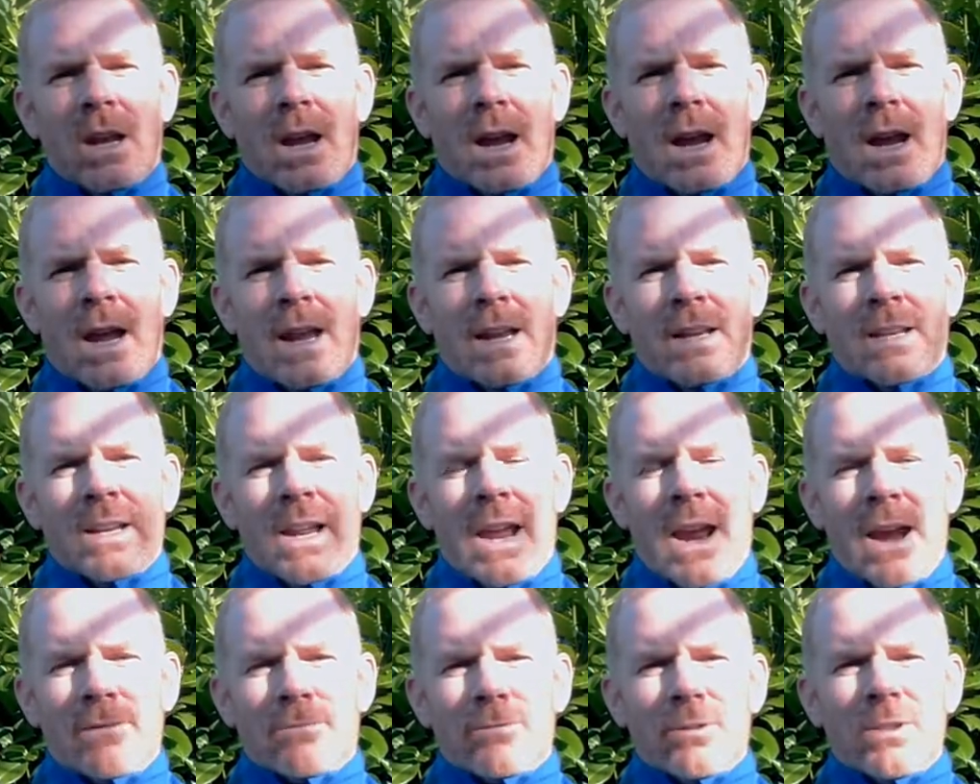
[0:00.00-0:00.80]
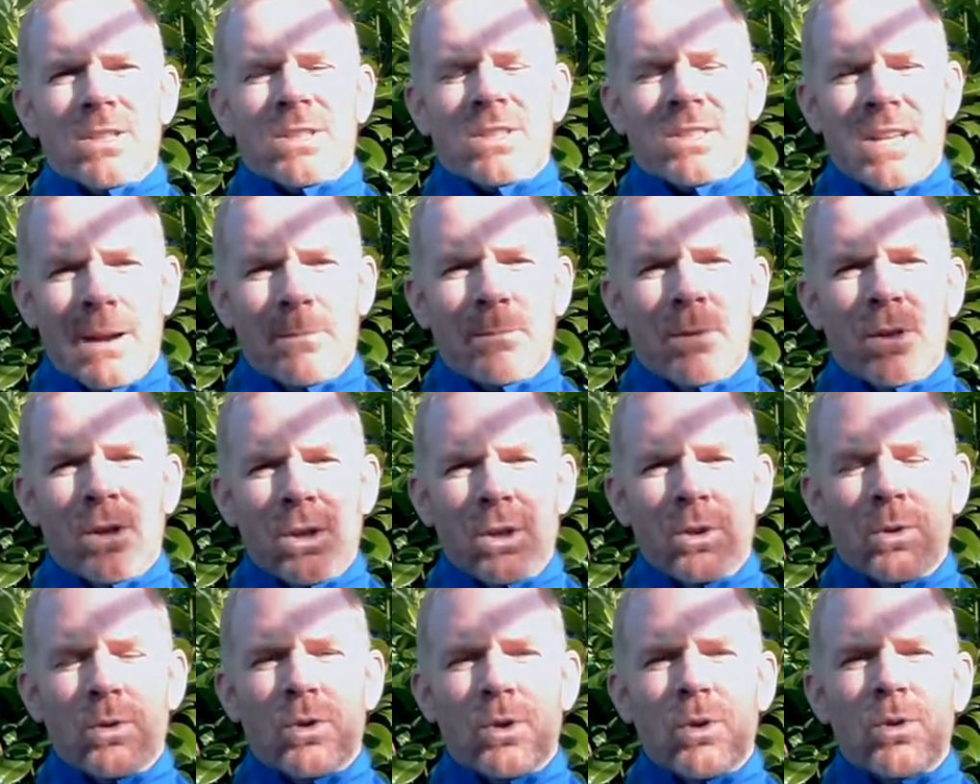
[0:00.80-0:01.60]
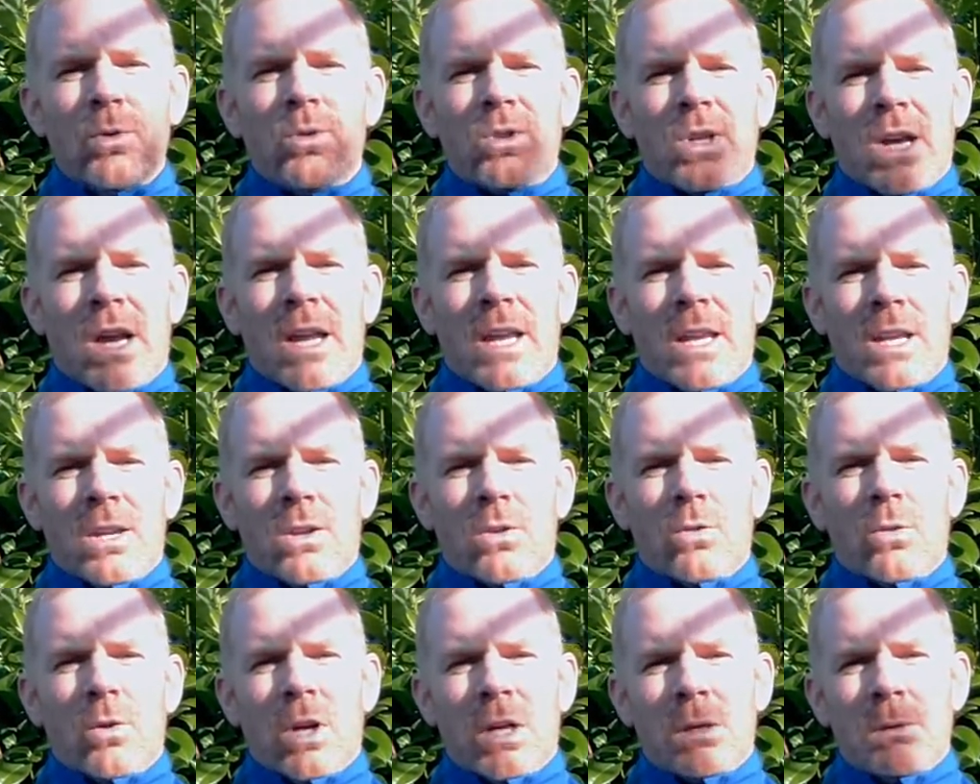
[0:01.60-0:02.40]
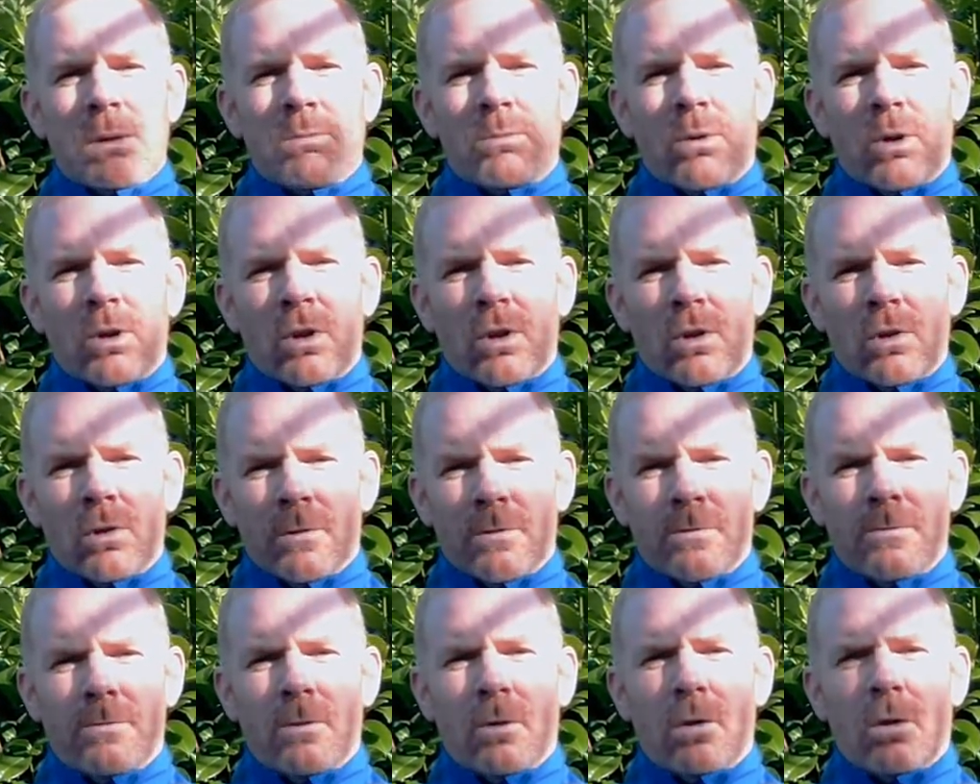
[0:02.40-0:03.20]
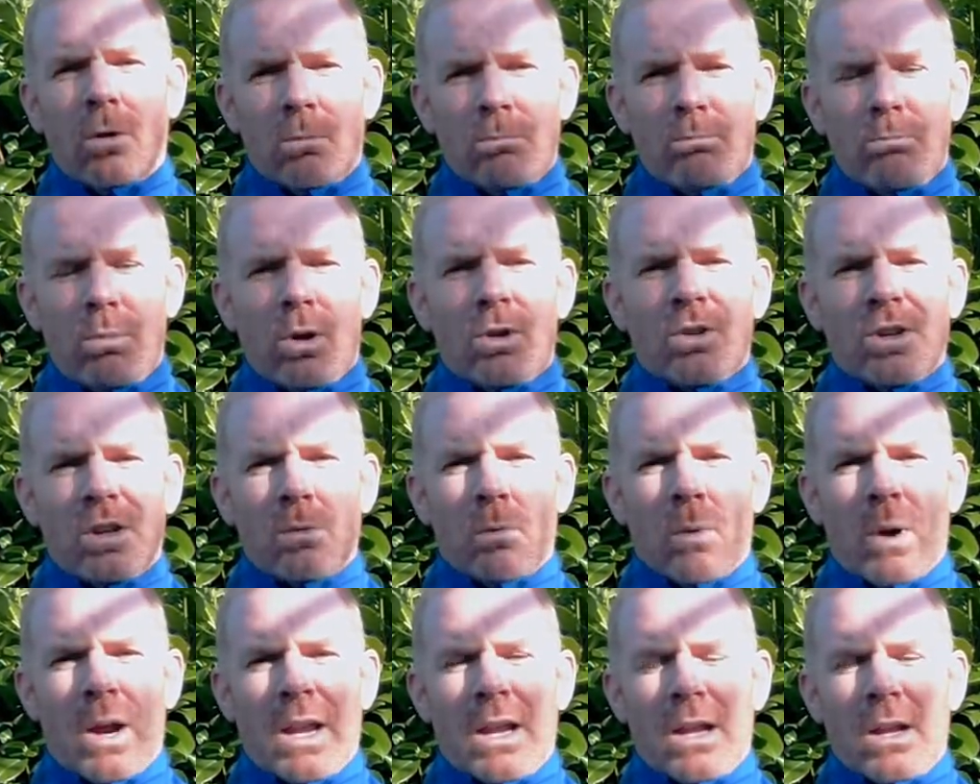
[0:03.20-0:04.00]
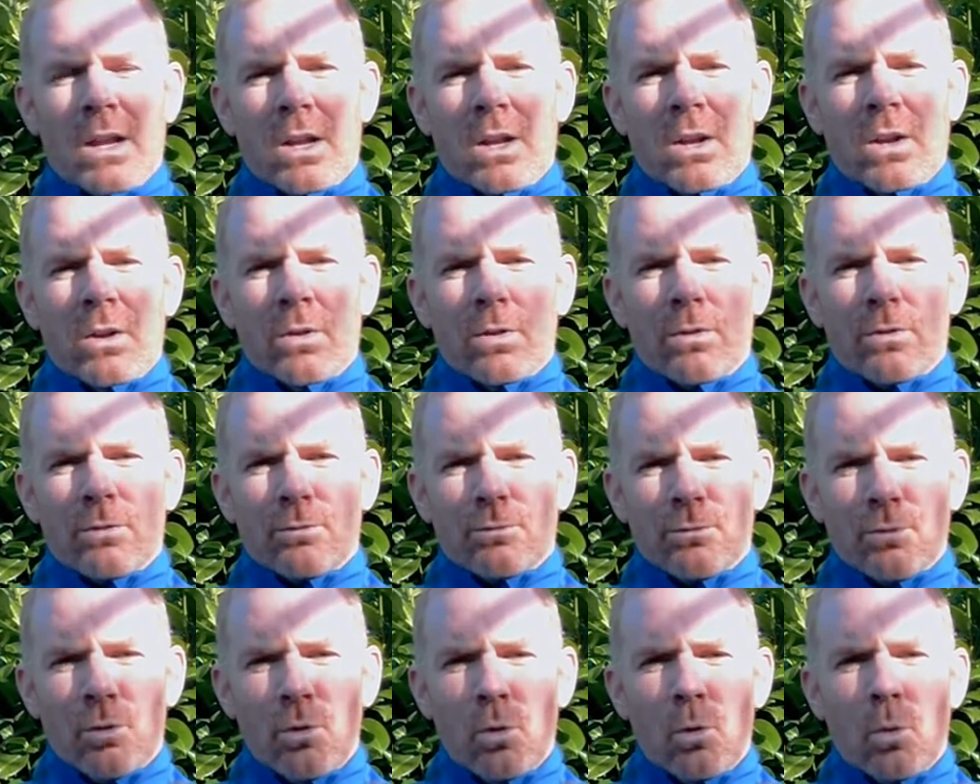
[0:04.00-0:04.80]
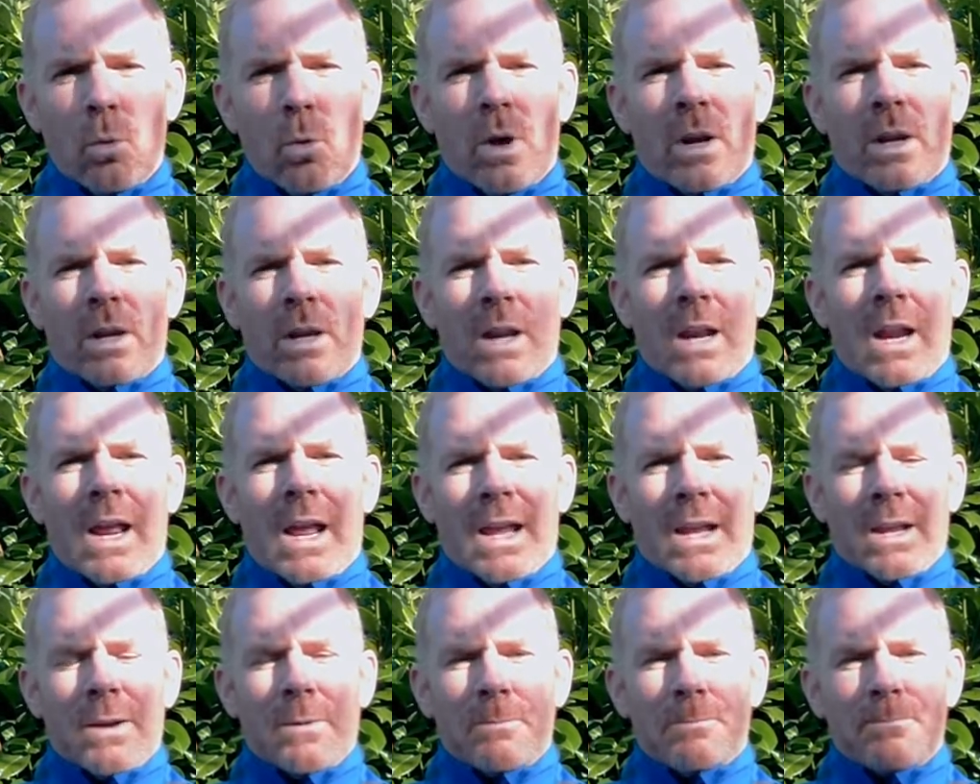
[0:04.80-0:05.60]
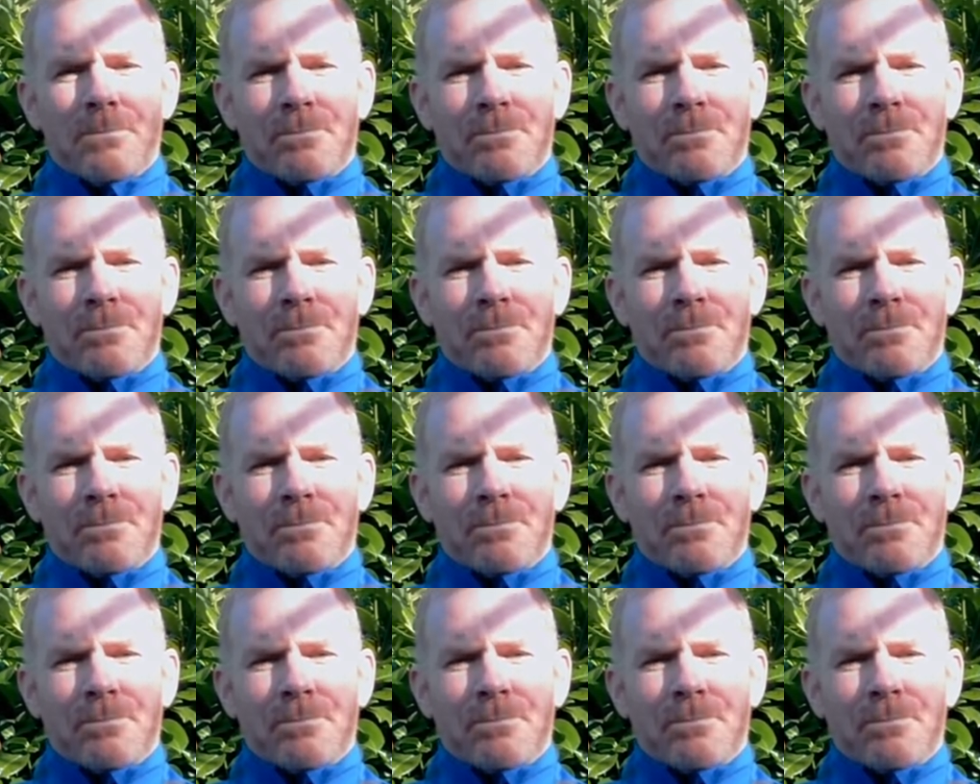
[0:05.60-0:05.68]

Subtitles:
and every step that you do take you're going to be putting your full body weight through one leg,